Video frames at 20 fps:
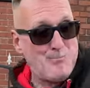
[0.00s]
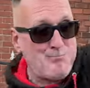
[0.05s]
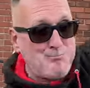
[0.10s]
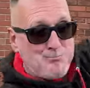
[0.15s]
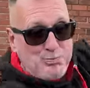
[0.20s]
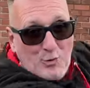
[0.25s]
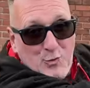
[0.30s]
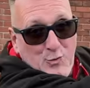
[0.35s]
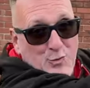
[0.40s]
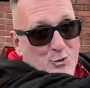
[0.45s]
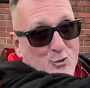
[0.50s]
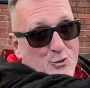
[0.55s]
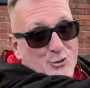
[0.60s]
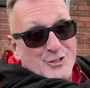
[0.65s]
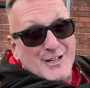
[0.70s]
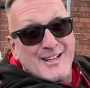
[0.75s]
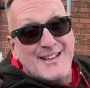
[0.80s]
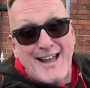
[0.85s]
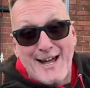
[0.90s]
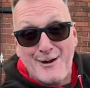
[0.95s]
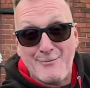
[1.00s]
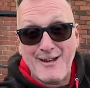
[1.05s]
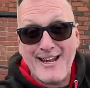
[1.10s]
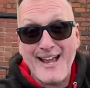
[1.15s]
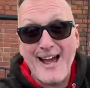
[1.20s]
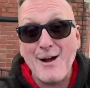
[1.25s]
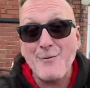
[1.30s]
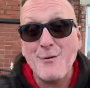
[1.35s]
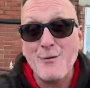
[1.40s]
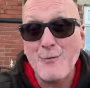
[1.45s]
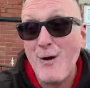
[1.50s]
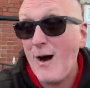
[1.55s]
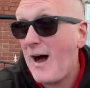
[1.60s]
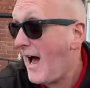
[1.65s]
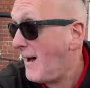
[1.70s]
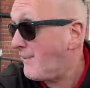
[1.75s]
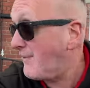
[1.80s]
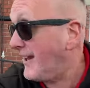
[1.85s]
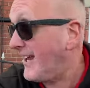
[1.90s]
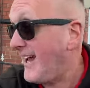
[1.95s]
Boosh, there we go. Right,
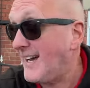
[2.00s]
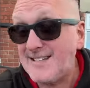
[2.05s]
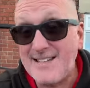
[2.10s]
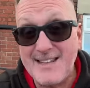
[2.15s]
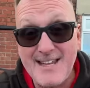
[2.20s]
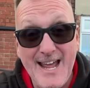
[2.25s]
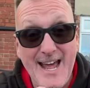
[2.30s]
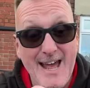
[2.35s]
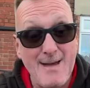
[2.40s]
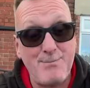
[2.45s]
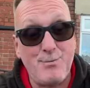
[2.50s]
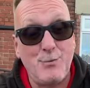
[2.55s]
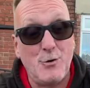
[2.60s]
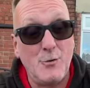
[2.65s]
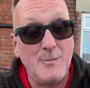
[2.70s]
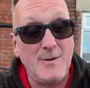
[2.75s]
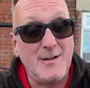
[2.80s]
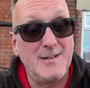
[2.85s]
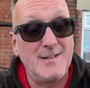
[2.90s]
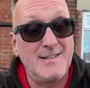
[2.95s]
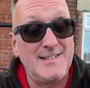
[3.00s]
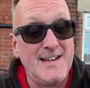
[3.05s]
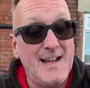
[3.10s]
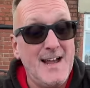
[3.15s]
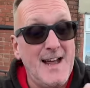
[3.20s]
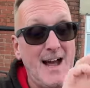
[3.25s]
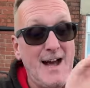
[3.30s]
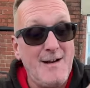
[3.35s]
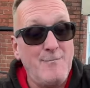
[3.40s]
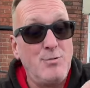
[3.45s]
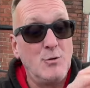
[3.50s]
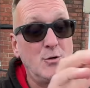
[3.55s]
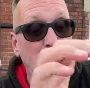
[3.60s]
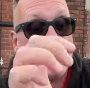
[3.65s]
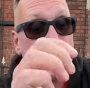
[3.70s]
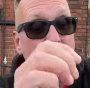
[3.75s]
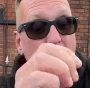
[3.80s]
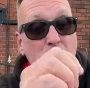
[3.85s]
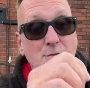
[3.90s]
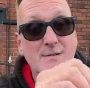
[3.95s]
I better get to the airport because I've booked
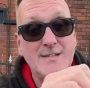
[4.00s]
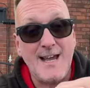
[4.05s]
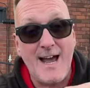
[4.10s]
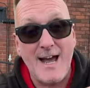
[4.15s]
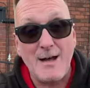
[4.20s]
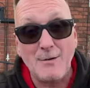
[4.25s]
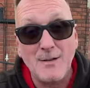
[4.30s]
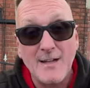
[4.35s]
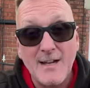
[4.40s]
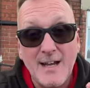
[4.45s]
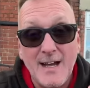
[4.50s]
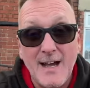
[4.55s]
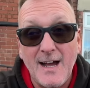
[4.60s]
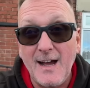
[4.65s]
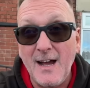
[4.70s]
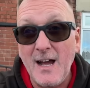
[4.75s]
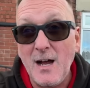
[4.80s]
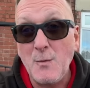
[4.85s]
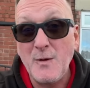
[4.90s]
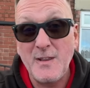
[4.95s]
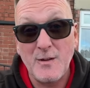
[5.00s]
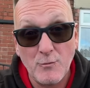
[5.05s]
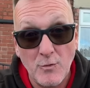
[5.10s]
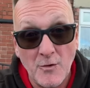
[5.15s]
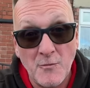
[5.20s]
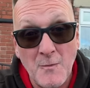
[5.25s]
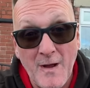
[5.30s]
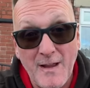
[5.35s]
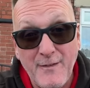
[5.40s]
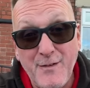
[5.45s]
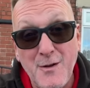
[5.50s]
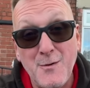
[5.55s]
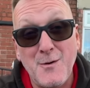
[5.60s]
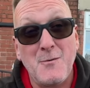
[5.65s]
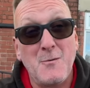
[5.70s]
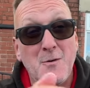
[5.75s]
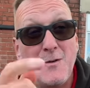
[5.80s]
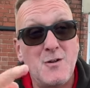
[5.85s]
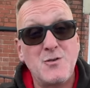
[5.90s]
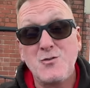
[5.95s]
a hotel uh, with a runway view, and
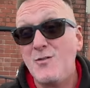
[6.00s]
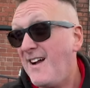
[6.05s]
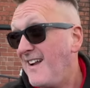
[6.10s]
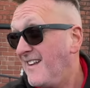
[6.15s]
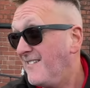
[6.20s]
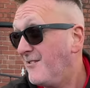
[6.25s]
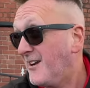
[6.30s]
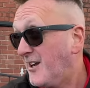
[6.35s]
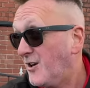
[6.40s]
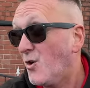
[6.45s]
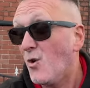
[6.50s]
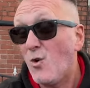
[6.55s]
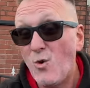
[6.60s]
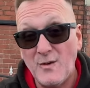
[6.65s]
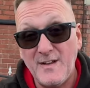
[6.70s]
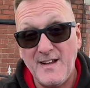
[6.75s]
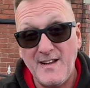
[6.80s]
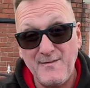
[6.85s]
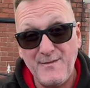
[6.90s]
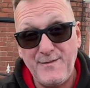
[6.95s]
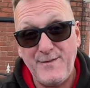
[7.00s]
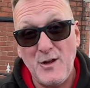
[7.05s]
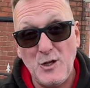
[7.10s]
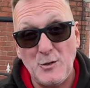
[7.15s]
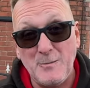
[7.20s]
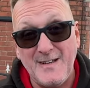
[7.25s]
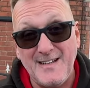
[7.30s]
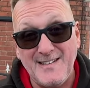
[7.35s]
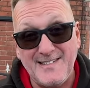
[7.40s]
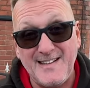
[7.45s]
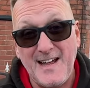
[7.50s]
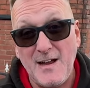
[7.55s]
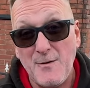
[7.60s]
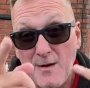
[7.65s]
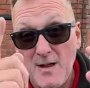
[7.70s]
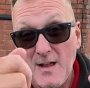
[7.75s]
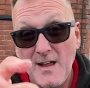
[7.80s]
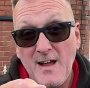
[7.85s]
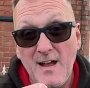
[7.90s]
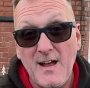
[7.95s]
I want to try and record it and film it. So
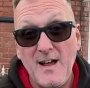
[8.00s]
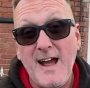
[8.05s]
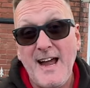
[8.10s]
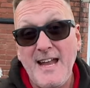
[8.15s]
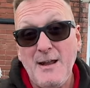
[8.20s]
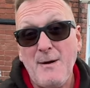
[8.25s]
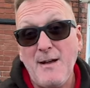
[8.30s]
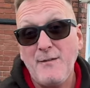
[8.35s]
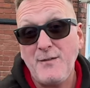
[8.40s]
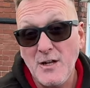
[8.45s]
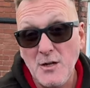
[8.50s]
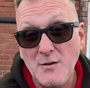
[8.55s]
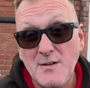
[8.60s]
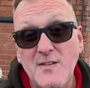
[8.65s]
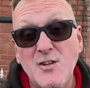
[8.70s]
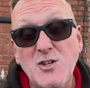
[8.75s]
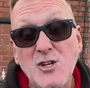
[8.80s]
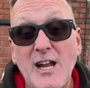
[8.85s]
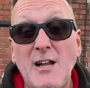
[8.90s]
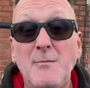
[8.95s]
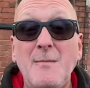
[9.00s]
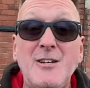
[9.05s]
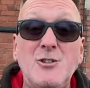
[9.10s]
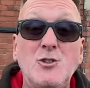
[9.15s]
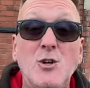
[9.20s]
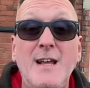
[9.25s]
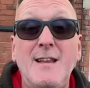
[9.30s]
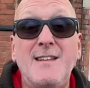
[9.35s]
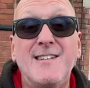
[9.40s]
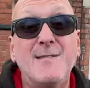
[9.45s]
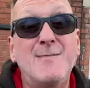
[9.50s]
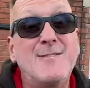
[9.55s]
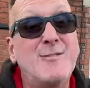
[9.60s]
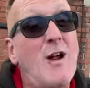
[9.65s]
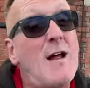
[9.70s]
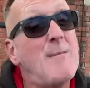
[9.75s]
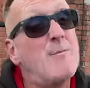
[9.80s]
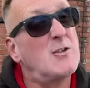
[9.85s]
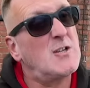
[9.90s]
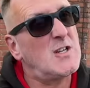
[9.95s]
uh, anyway, if you're new to the channel, make sure you hit the
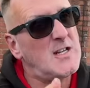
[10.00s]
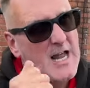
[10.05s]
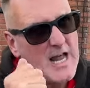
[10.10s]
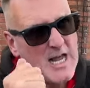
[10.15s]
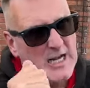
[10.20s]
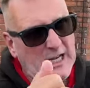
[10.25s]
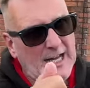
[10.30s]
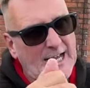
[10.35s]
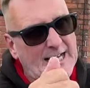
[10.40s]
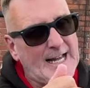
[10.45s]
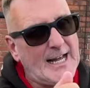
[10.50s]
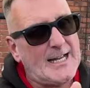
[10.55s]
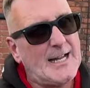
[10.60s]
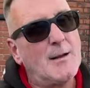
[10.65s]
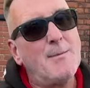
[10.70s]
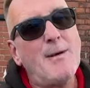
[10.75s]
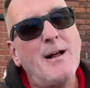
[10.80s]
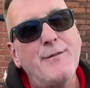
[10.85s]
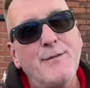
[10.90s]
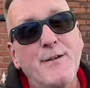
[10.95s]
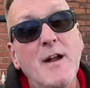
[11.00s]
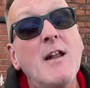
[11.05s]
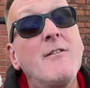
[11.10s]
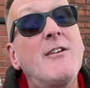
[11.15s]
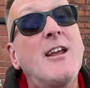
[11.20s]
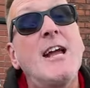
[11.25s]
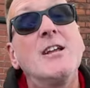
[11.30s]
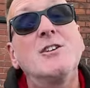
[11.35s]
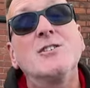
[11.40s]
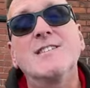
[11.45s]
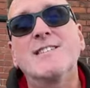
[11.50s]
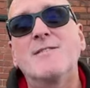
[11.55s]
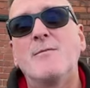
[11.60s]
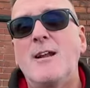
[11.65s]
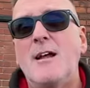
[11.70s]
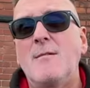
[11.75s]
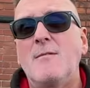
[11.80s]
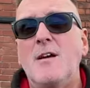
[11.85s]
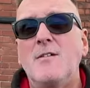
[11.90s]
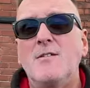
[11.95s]
subscribe button, click that little bell for notifications when
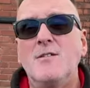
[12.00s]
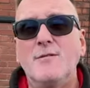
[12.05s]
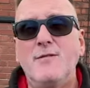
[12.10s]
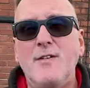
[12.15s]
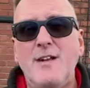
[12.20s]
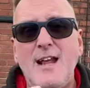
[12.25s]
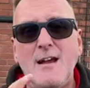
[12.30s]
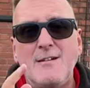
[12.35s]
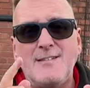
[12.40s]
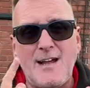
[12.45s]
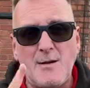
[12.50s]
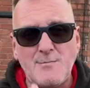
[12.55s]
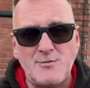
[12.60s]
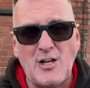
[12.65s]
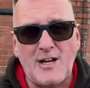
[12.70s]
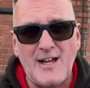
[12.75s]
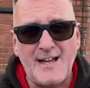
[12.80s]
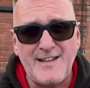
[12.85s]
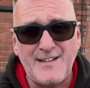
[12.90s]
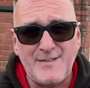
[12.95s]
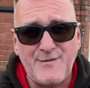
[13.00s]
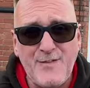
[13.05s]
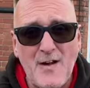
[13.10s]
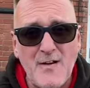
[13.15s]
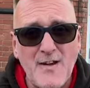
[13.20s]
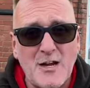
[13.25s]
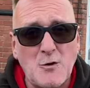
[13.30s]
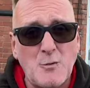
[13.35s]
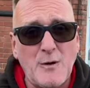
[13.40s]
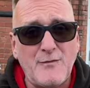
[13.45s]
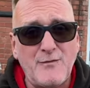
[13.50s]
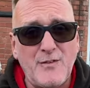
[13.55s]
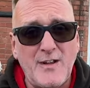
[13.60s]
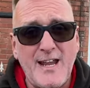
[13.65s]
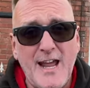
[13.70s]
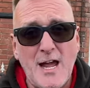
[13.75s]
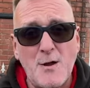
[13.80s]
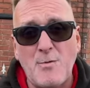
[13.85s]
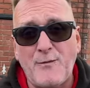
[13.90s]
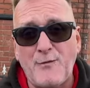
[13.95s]
I upload new videos. Hope you like this very quick
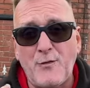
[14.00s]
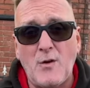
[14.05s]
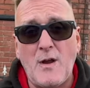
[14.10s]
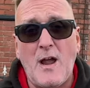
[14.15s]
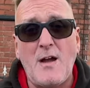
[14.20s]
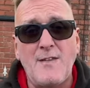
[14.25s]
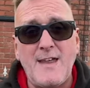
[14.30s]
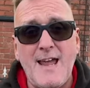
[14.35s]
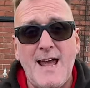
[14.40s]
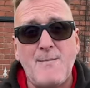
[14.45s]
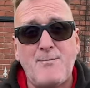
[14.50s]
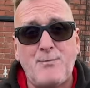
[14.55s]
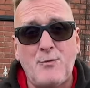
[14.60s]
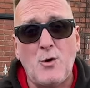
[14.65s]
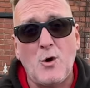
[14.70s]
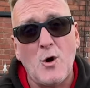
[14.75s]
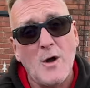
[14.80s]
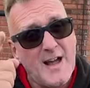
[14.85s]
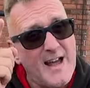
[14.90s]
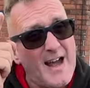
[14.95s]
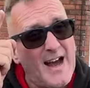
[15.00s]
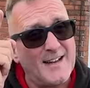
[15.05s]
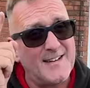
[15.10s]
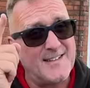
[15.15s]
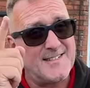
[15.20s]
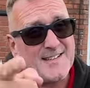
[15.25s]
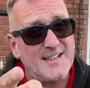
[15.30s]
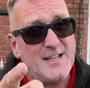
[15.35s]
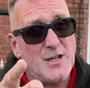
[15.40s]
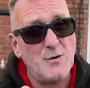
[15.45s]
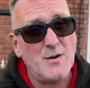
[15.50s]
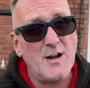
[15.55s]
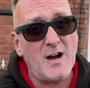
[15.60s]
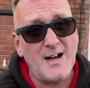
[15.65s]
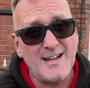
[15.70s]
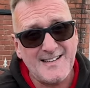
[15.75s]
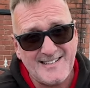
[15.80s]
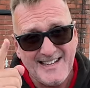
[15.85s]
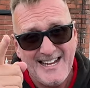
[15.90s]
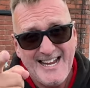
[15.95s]
video before I go to the airport, and I'll see you
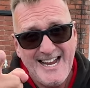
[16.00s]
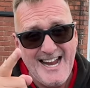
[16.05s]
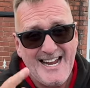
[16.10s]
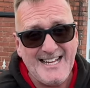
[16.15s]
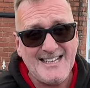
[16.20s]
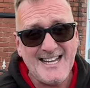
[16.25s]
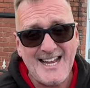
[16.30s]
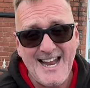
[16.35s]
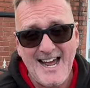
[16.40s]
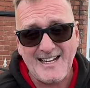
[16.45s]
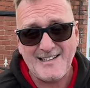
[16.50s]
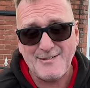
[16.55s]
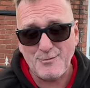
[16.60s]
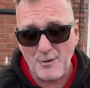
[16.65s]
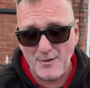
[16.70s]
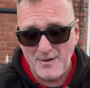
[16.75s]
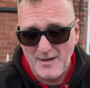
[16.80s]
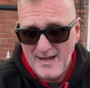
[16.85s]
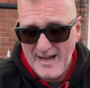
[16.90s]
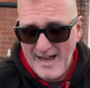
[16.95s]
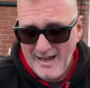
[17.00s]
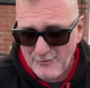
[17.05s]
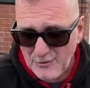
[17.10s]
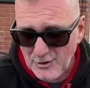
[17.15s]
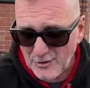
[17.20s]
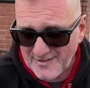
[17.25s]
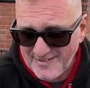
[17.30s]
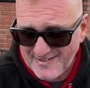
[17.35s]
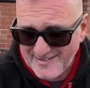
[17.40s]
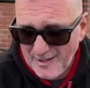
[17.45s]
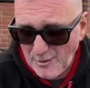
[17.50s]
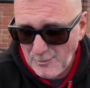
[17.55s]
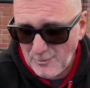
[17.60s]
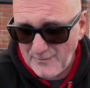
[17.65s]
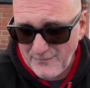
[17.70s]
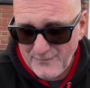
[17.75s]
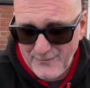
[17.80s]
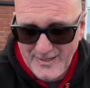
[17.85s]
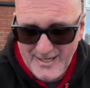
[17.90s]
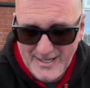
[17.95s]
guys in the next one. I've got salt
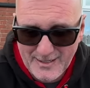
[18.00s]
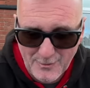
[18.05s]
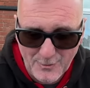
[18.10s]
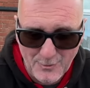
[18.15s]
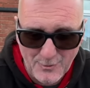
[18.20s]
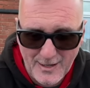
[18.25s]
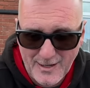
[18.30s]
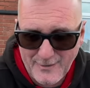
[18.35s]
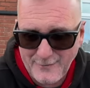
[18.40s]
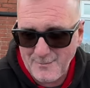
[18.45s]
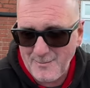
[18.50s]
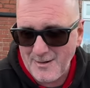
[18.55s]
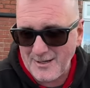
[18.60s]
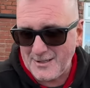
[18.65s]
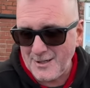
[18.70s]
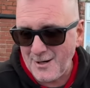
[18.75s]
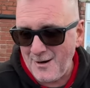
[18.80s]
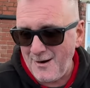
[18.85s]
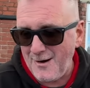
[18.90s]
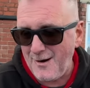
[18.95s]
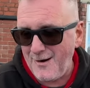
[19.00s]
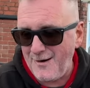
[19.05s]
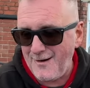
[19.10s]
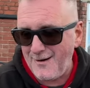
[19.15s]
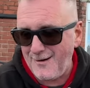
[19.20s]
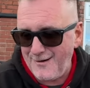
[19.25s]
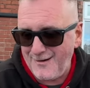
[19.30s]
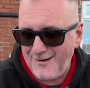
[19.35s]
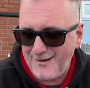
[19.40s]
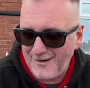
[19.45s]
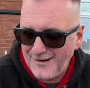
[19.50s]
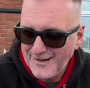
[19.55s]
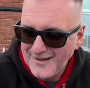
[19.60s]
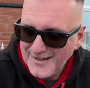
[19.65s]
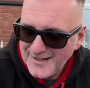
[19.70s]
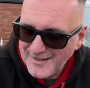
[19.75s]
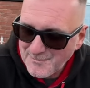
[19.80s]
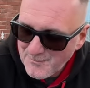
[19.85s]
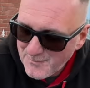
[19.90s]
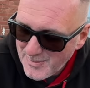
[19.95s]
and vinegar all over my car
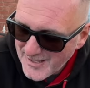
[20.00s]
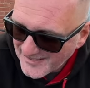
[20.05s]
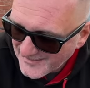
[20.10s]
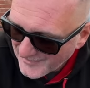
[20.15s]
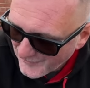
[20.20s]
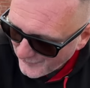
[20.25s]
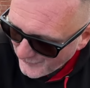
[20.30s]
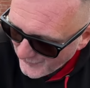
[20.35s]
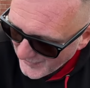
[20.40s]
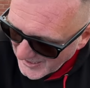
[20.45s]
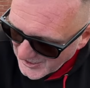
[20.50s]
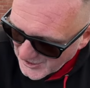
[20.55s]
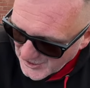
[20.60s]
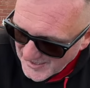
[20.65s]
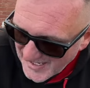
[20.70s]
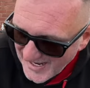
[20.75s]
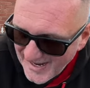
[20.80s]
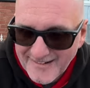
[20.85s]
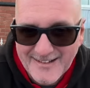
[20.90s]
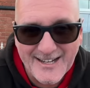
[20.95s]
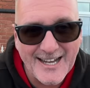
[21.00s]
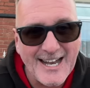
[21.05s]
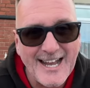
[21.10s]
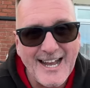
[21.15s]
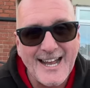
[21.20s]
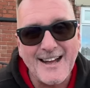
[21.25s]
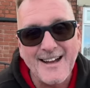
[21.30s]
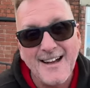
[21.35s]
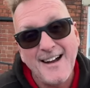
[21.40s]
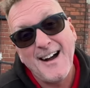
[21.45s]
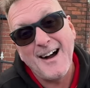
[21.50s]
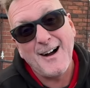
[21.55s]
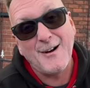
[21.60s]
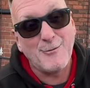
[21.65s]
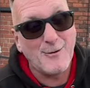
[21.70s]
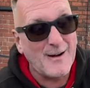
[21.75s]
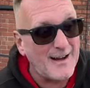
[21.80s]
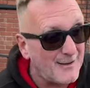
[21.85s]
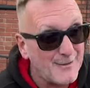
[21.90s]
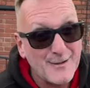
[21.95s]
and bits of fish down in here. Oh
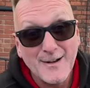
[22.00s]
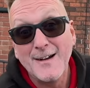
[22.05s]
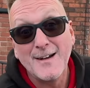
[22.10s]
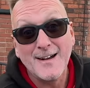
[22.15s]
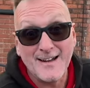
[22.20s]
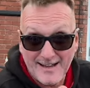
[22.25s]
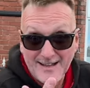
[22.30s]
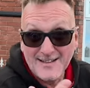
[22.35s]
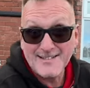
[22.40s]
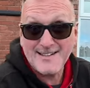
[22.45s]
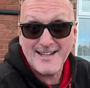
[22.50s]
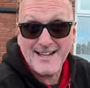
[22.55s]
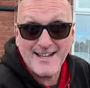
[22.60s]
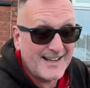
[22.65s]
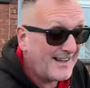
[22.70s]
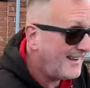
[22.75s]
well, see ya.